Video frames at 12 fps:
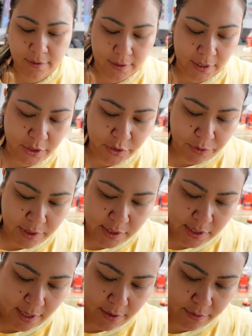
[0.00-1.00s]
I just
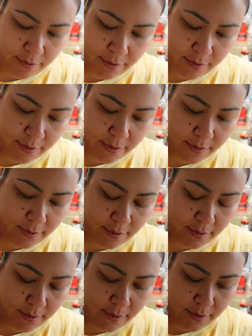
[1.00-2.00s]
rinsed it out.
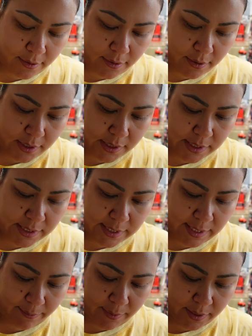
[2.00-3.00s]
Because the
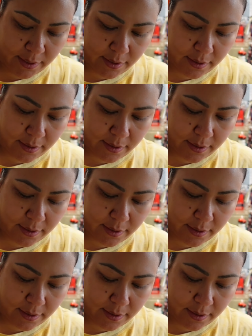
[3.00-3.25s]
cinnamon.